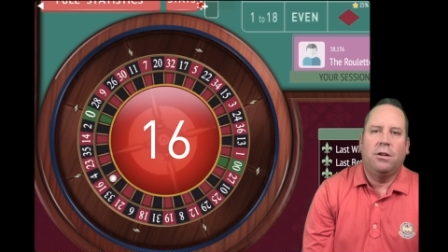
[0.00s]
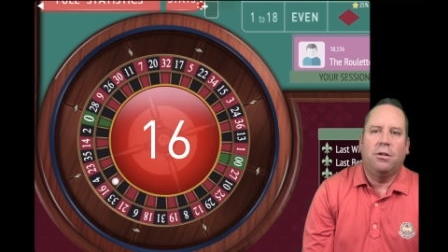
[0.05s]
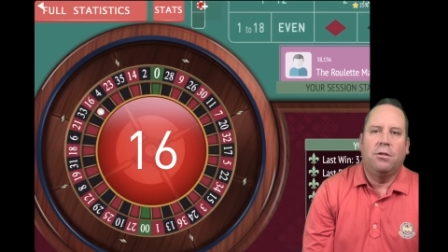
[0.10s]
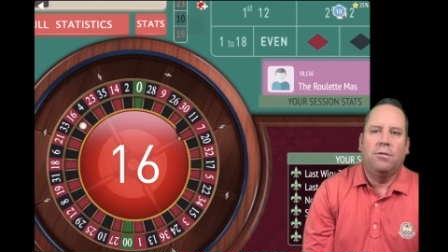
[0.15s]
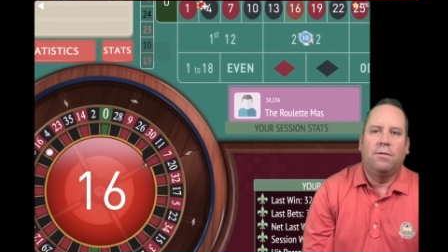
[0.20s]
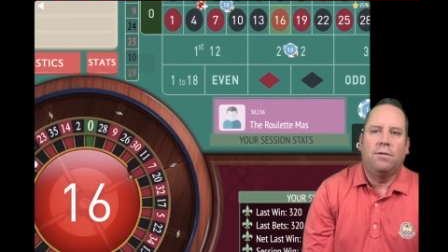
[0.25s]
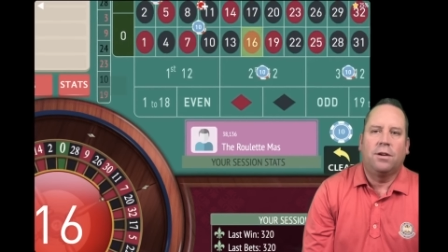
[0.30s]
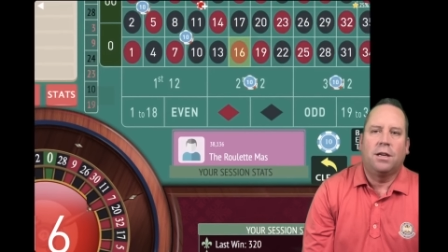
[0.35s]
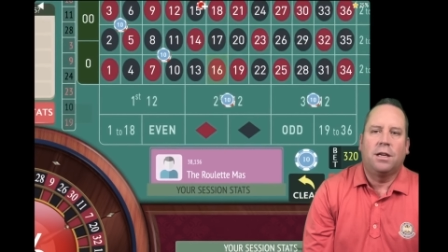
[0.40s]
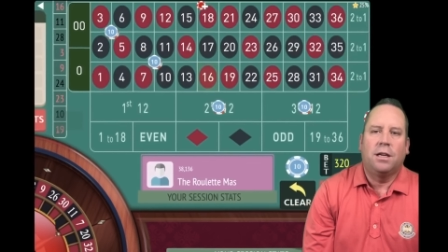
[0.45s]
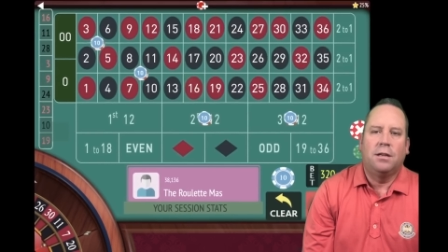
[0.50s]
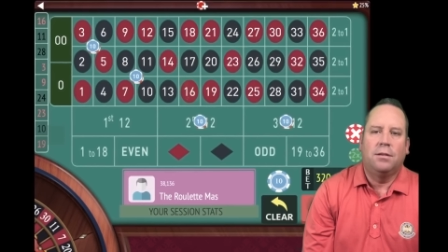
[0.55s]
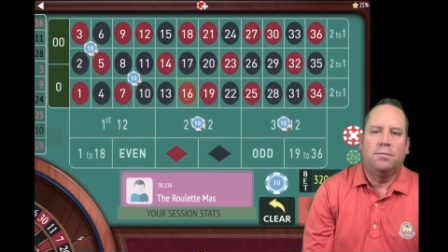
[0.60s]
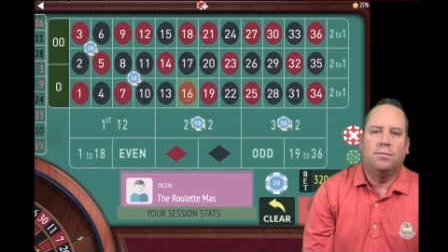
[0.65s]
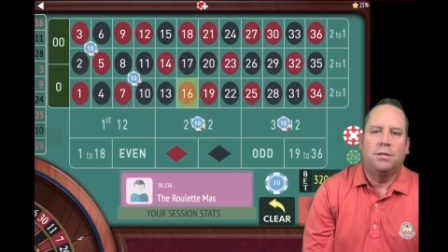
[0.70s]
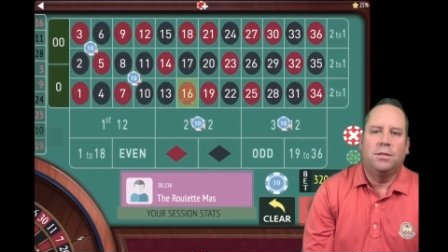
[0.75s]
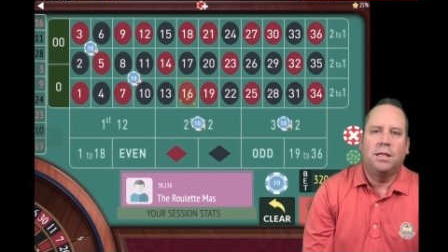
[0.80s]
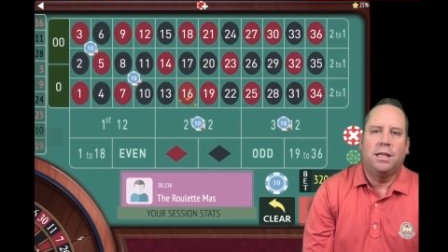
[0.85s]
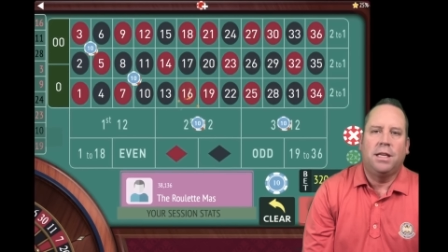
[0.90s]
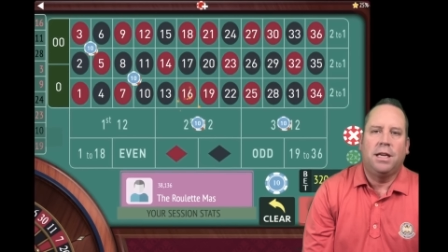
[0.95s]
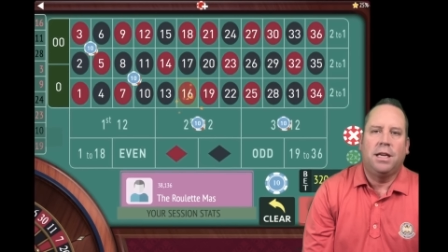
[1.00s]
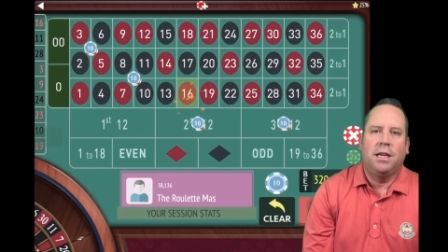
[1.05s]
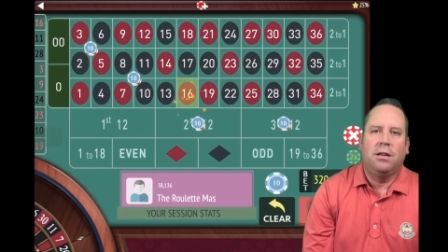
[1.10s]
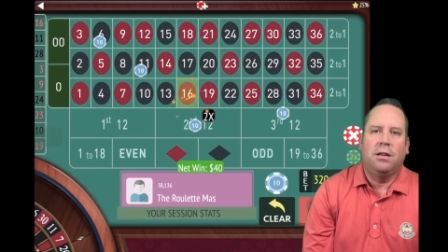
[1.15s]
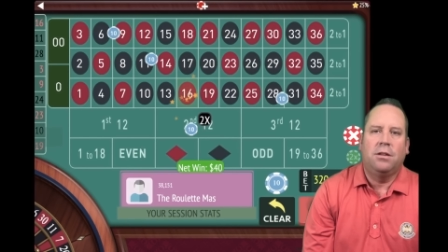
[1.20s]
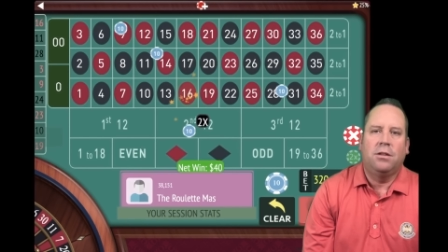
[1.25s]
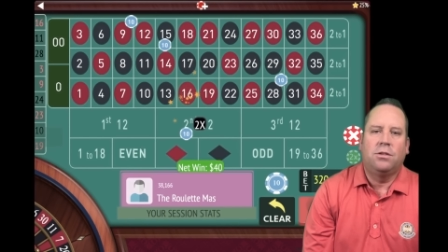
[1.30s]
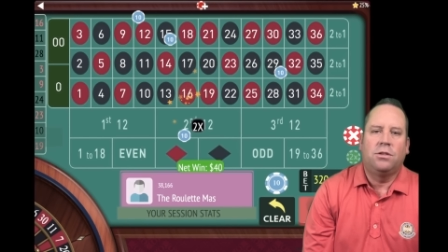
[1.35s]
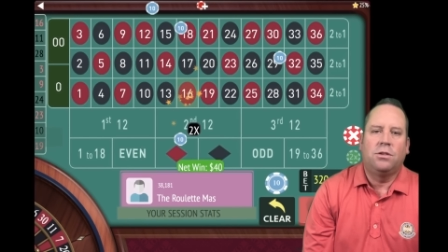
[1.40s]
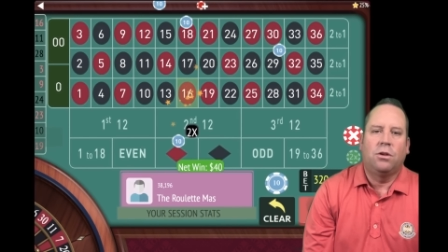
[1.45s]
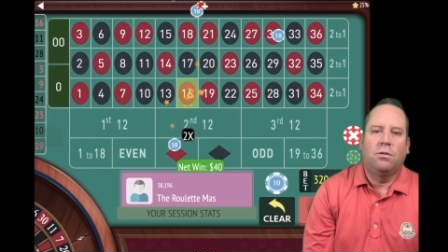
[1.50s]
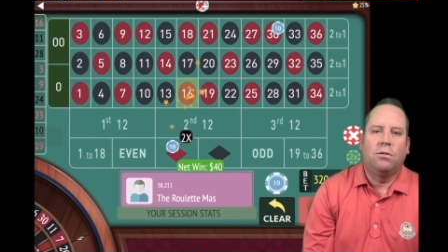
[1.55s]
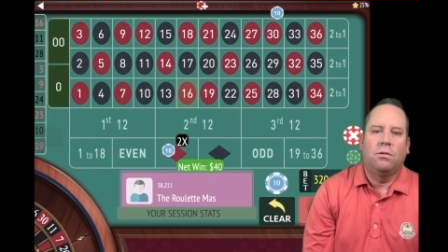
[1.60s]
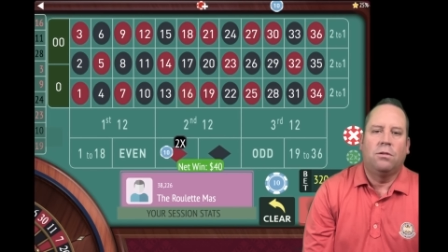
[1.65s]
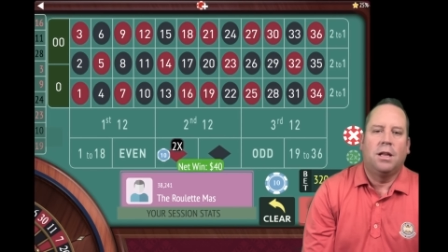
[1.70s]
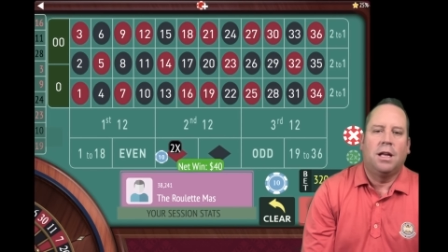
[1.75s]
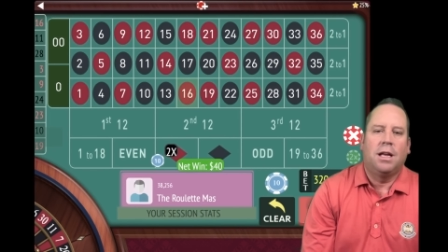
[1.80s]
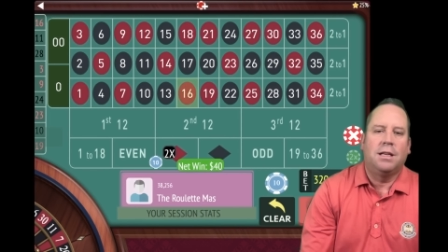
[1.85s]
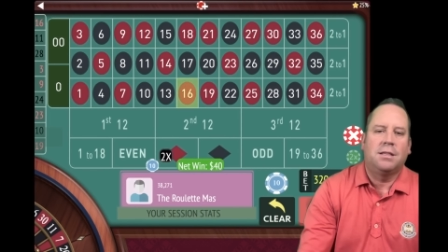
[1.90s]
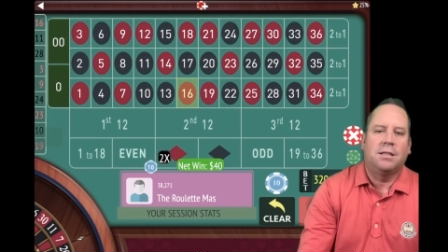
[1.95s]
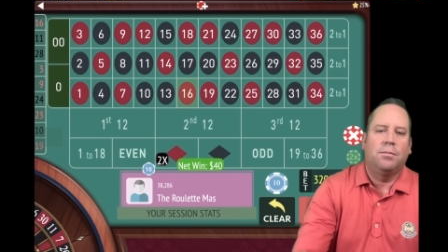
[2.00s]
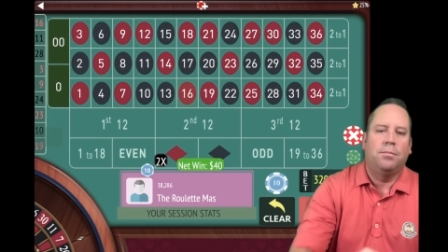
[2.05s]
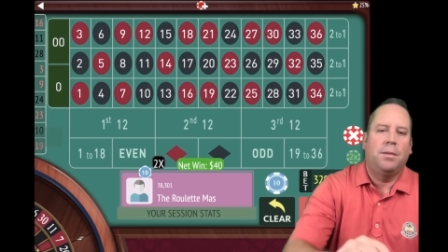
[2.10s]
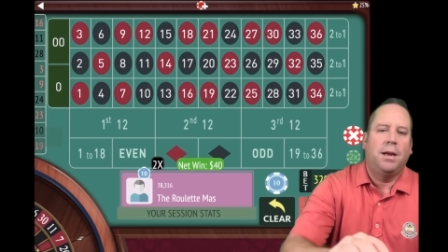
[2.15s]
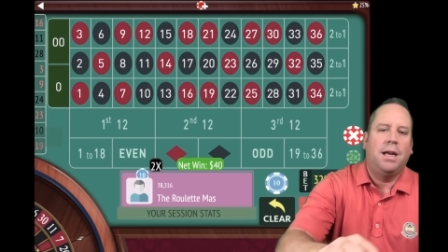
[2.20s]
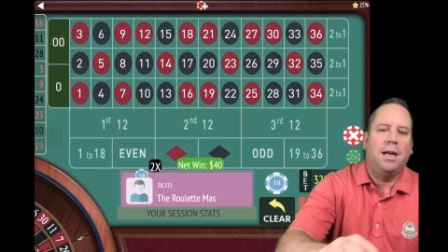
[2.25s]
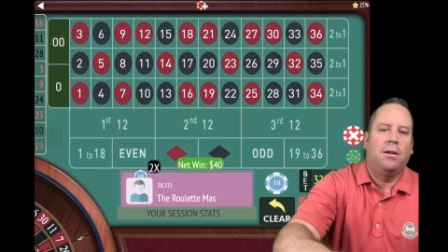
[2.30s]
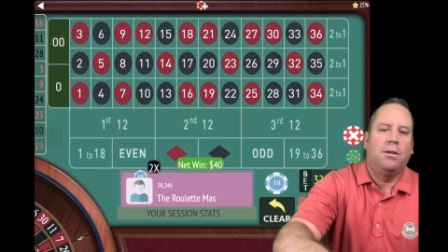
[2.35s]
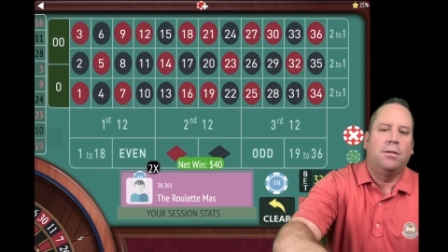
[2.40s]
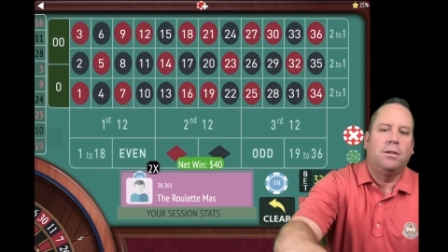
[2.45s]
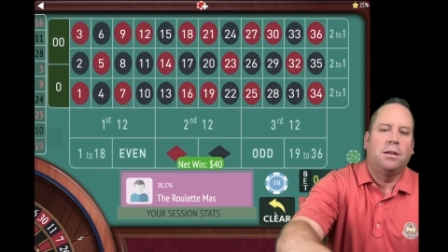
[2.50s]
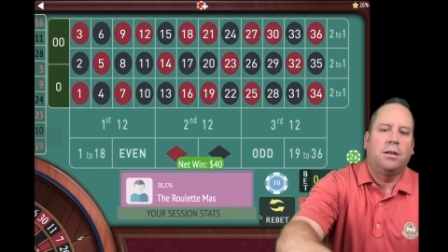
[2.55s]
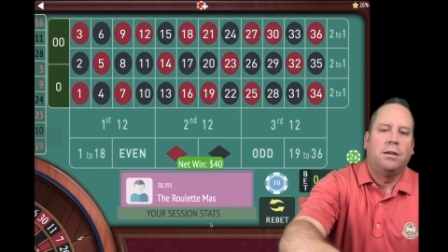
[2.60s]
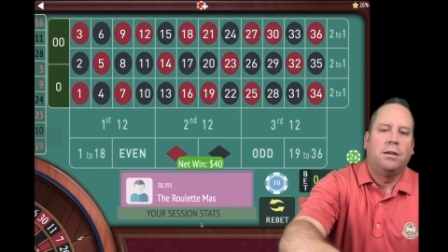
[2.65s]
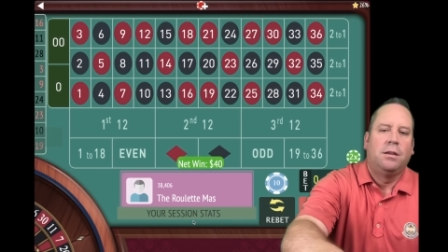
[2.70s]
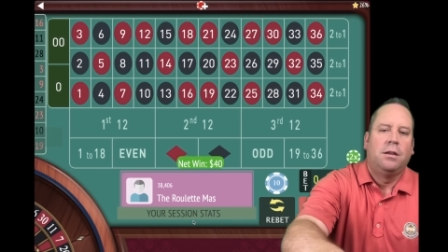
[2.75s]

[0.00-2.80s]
overcomes the total loss amount.